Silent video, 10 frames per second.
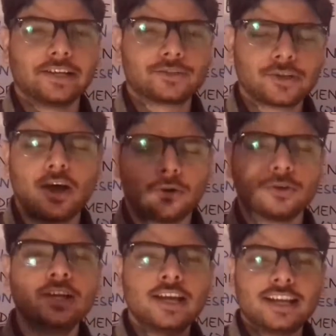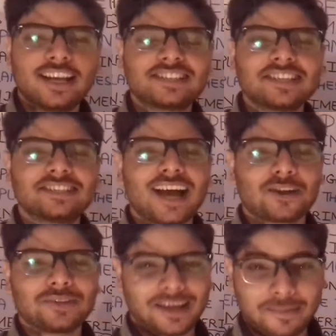So now let's start
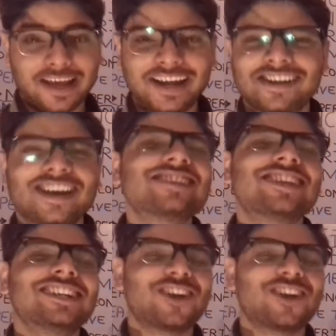with a very interesting